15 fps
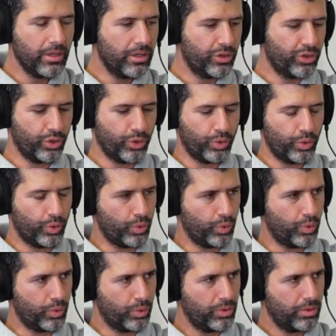
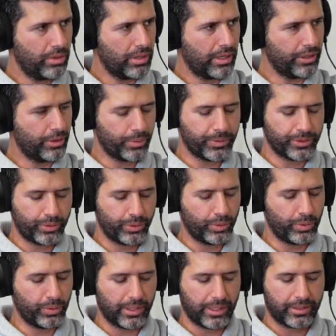I always
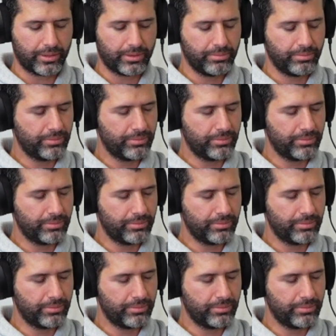do like